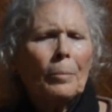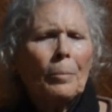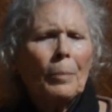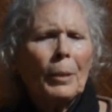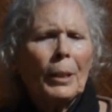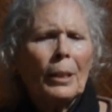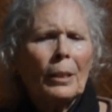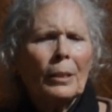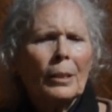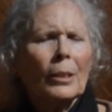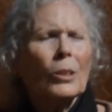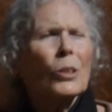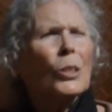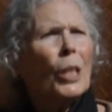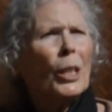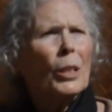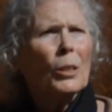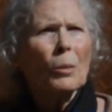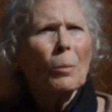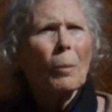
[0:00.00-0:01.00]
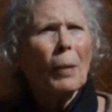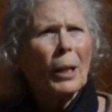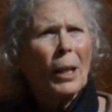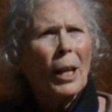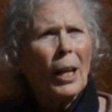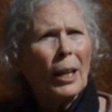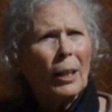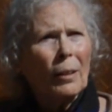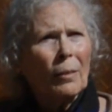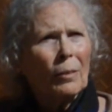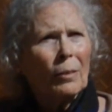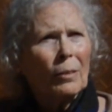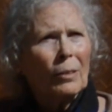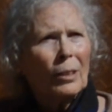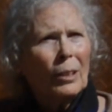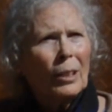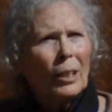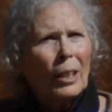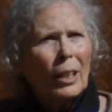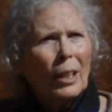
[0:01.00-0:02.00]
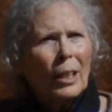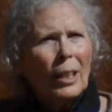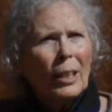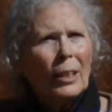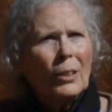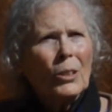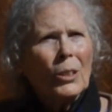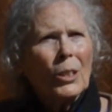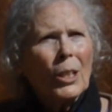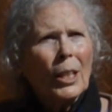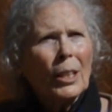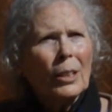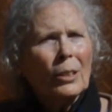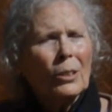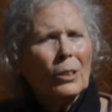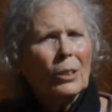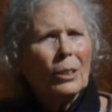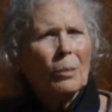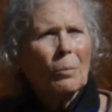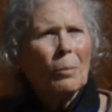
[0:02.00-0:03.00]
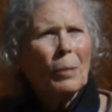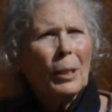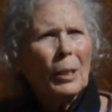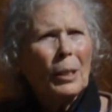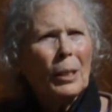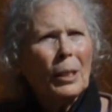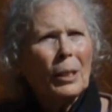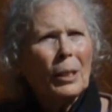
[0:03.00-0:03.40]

because it changed my life. It changed me